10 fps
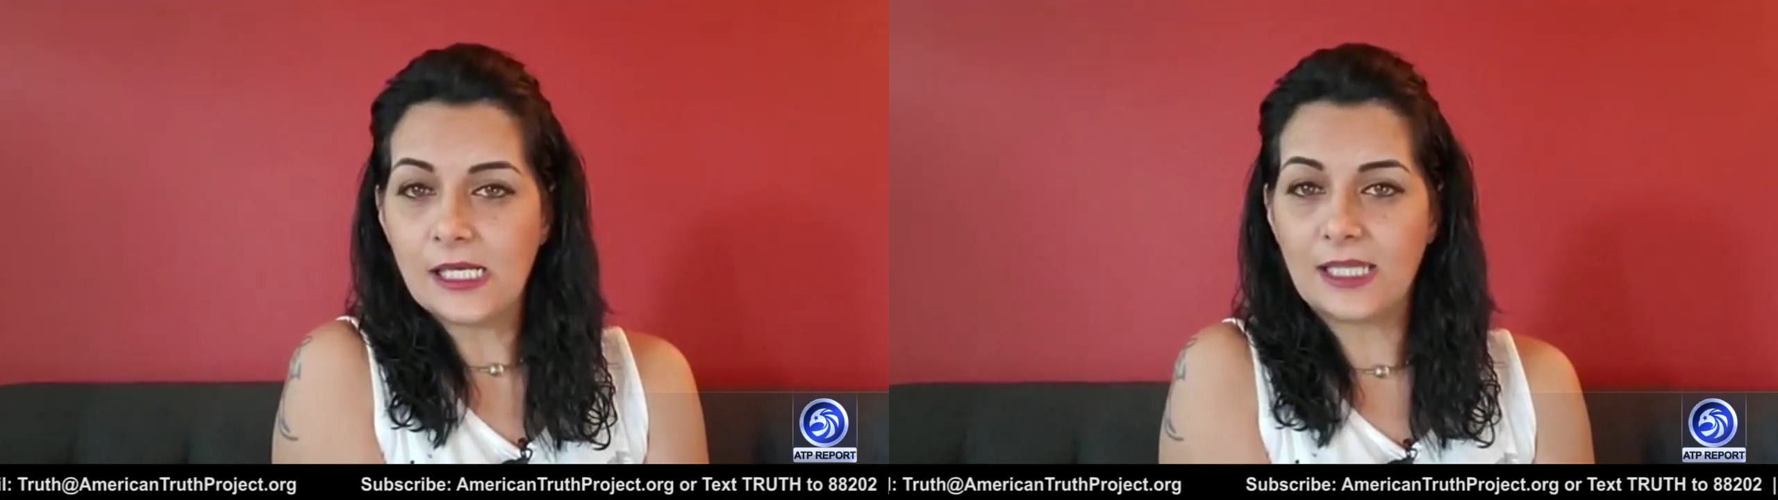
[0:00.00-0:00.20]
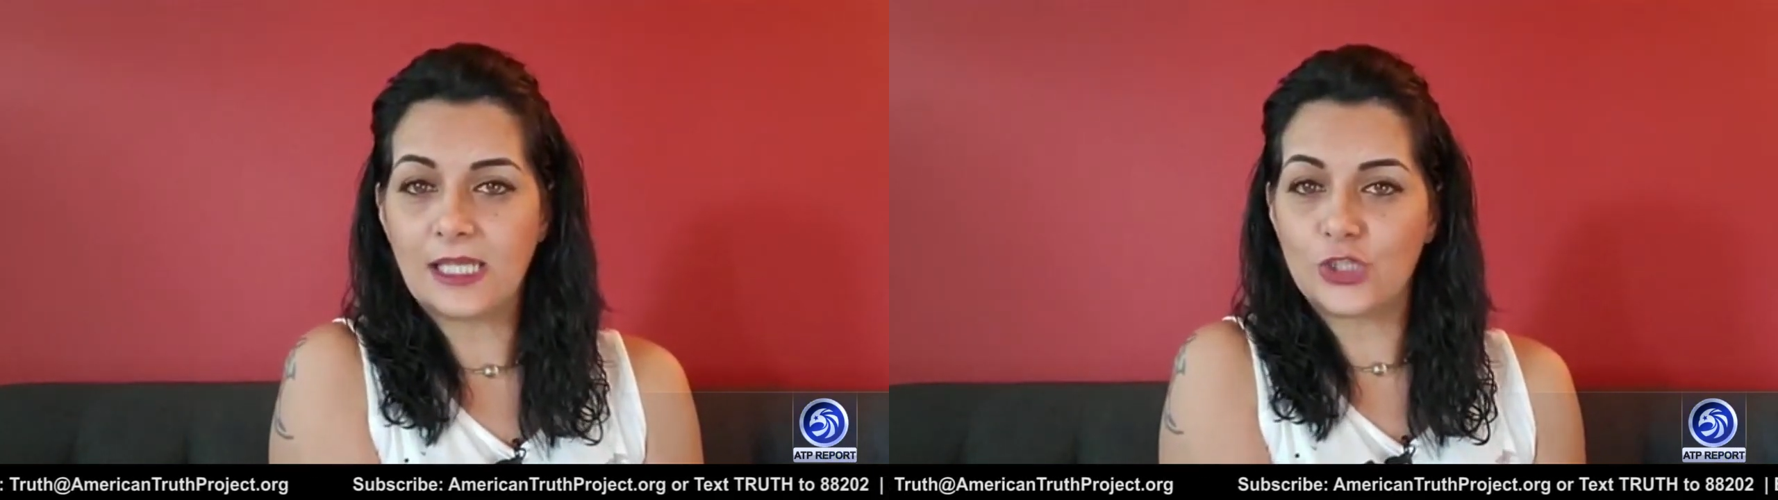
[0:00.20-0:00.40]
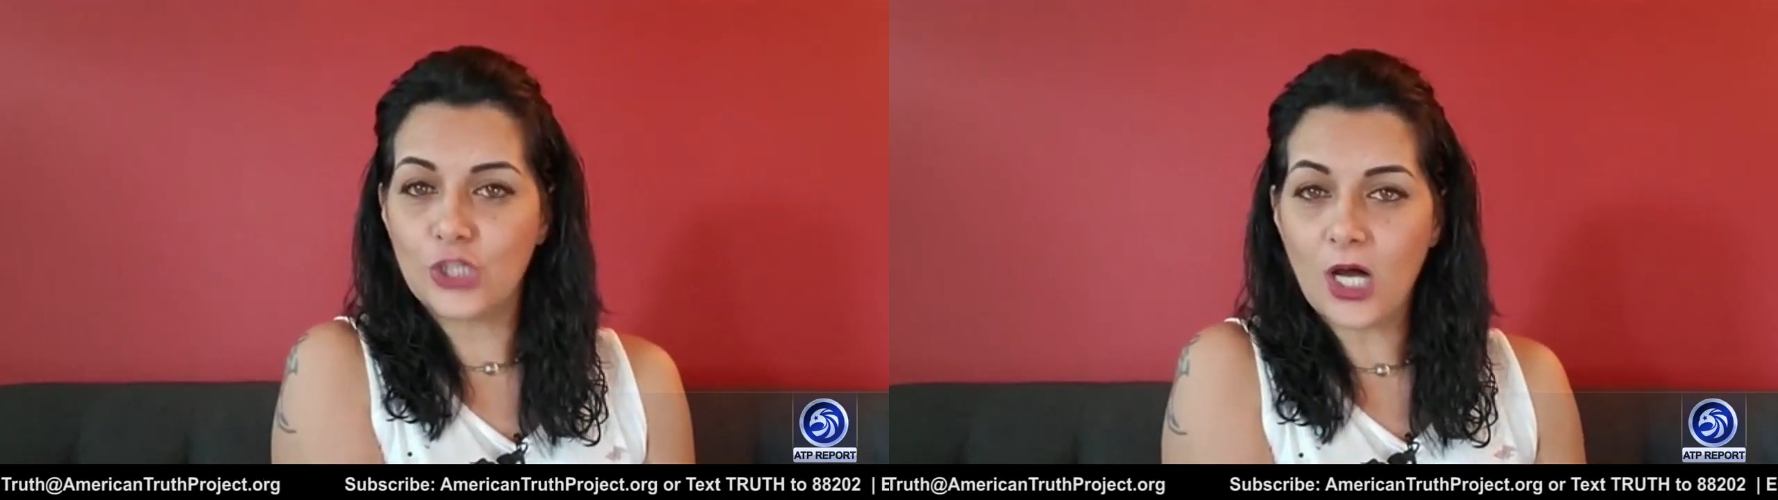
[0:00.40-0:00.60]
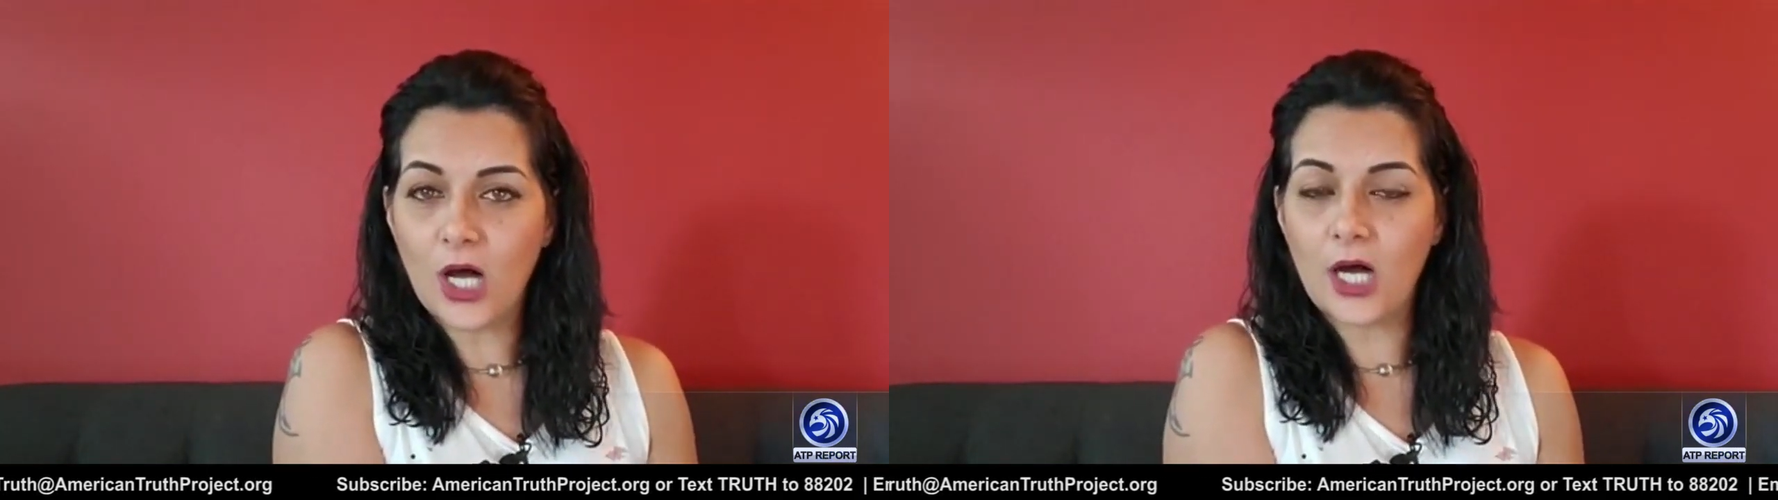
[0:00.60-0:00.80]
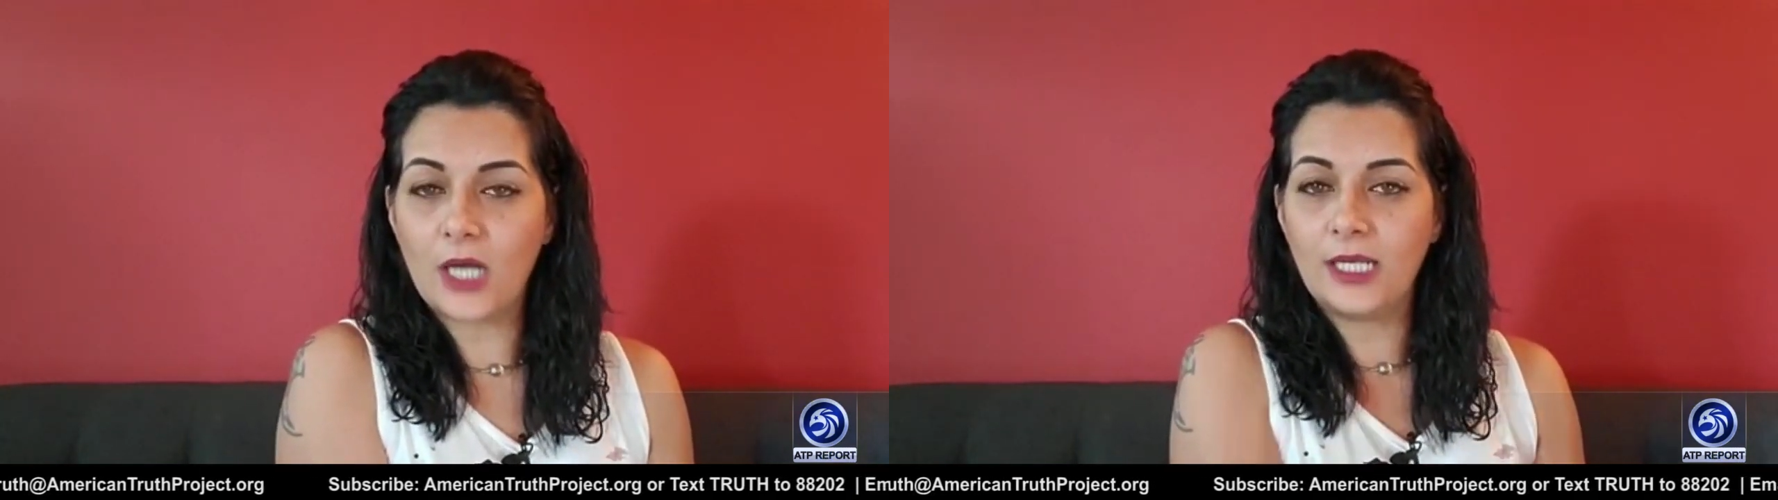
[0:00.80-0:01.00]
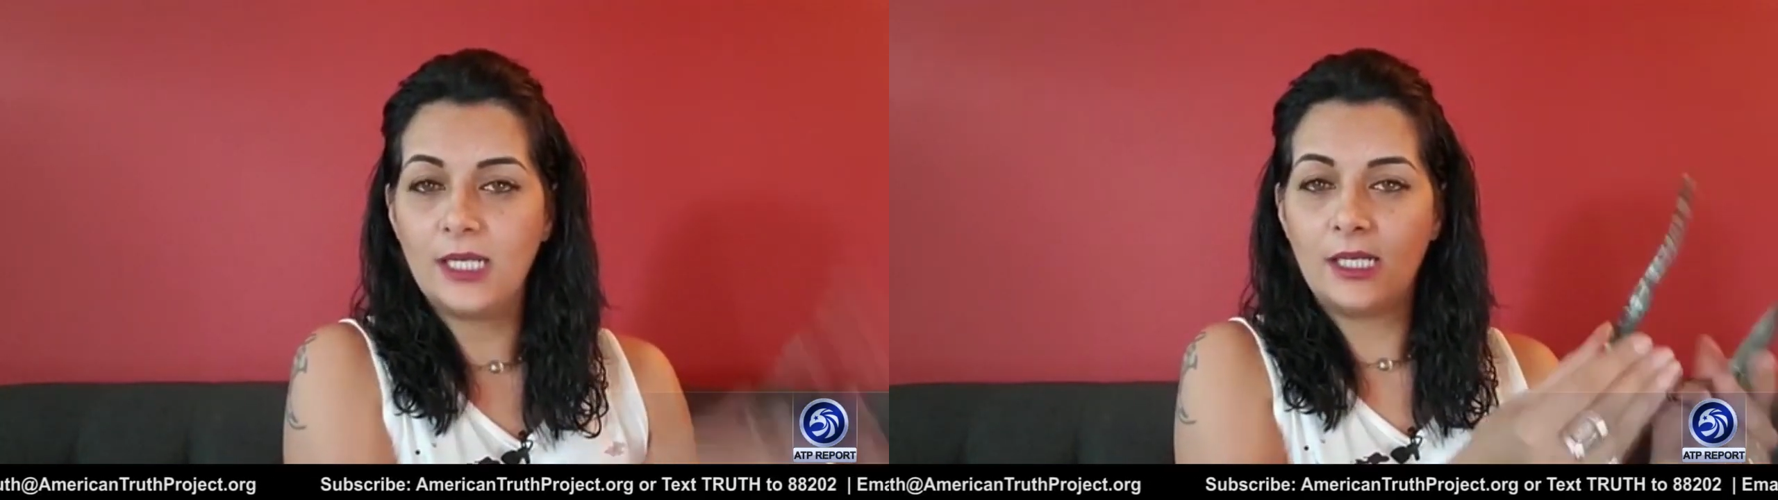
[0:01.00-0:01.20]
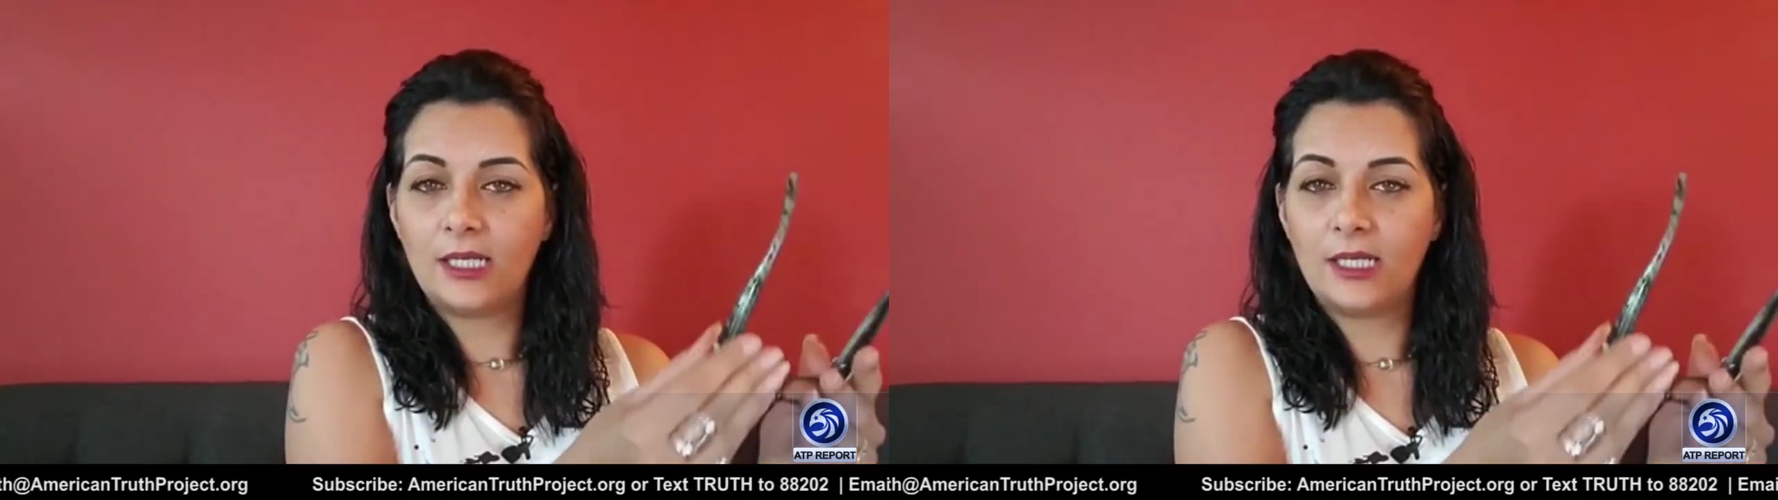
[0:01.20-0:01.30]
that jihad